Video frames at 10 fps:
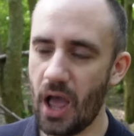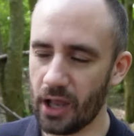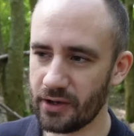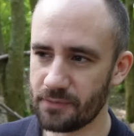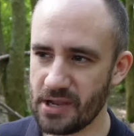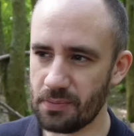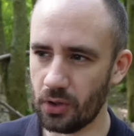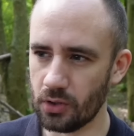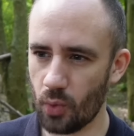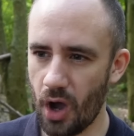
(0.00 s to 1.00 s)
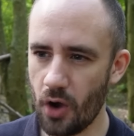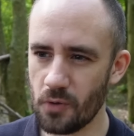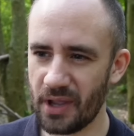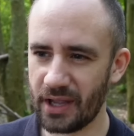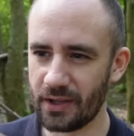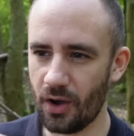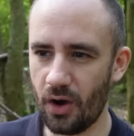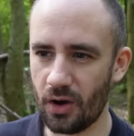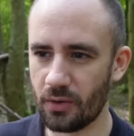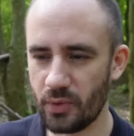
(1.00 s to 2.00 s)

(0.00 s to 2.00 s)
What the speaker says: a lot of people were hoping, oh,